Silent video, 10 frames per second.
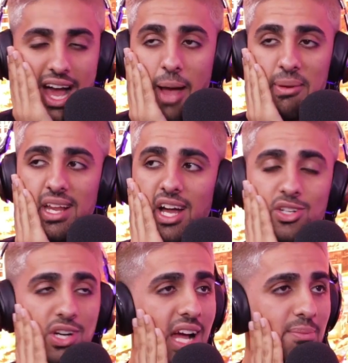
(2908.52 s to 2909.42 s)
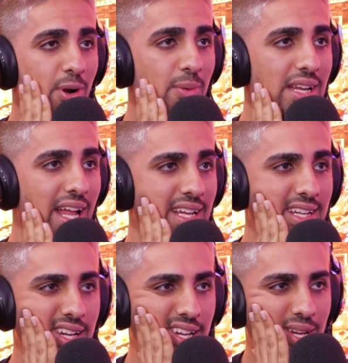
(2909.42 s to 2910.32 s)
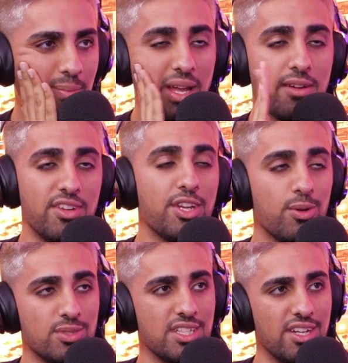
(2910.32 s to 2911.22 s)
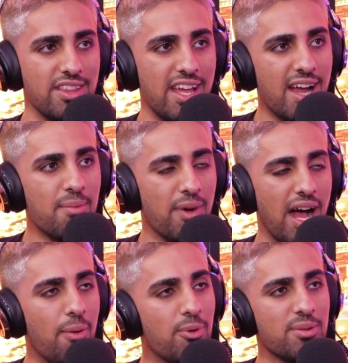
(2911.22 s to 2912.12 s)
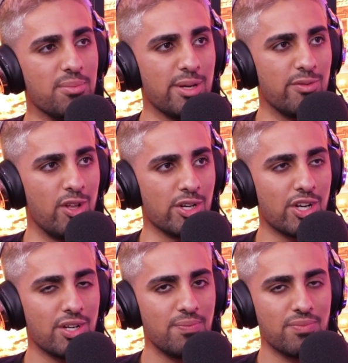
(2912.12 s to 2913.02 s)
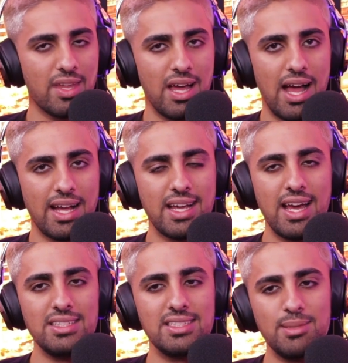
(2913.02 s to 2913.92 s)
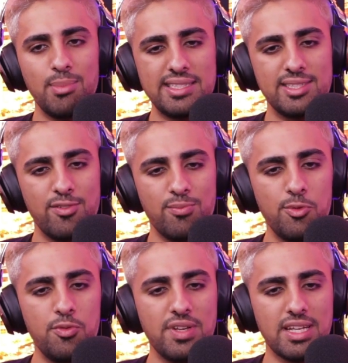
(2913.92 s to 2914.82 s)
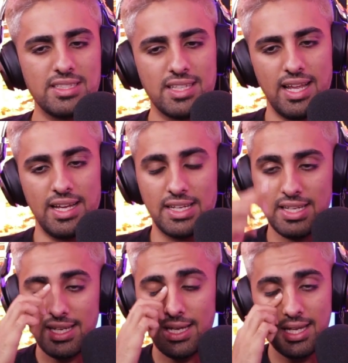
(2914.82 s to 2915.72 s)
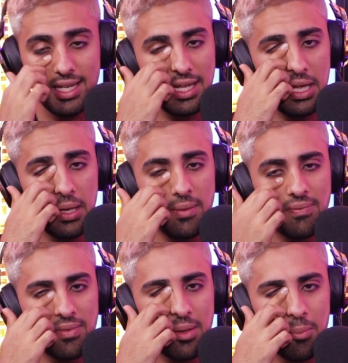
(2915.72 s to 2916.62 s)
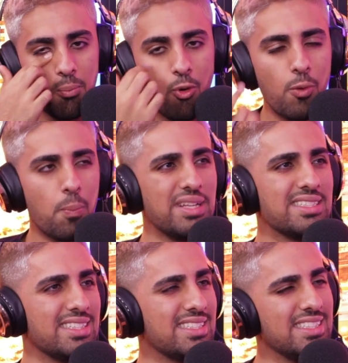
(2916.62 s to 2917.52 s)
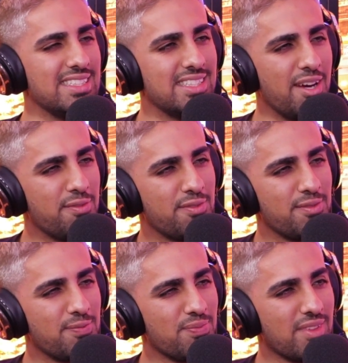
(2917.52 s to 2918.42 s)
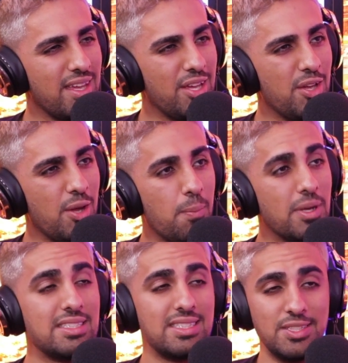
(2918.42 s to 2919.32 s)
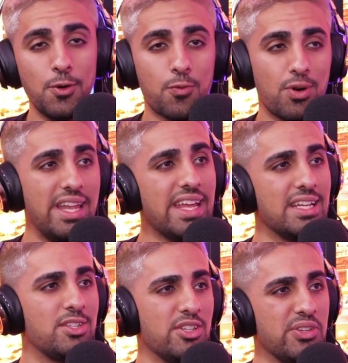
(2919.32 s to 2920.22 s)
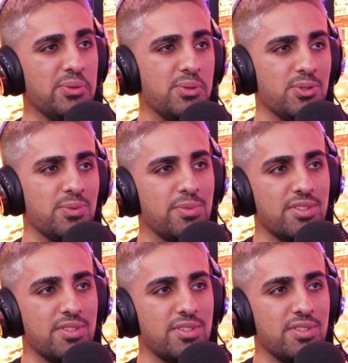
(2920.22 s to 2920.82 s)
I mean, I'd try and probably like make videos here and there, but I wouldn't be a vlogger. I kind of see myself moving into like more businessy stuff, but still related to YouTube.